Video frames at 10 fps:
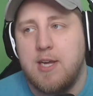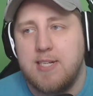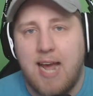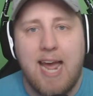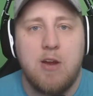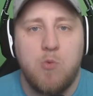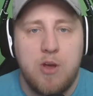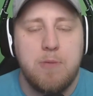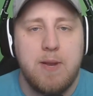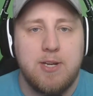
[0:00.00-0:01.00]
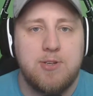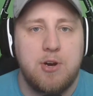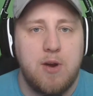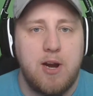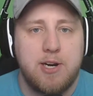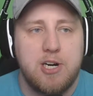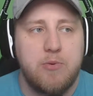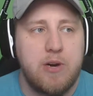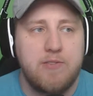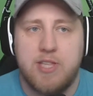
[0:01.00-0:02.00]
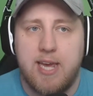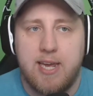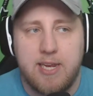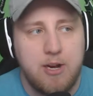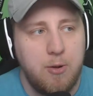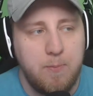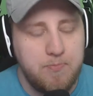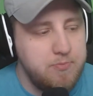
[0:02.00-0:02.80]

tying with the Minnesota Rocker whenever they, you know,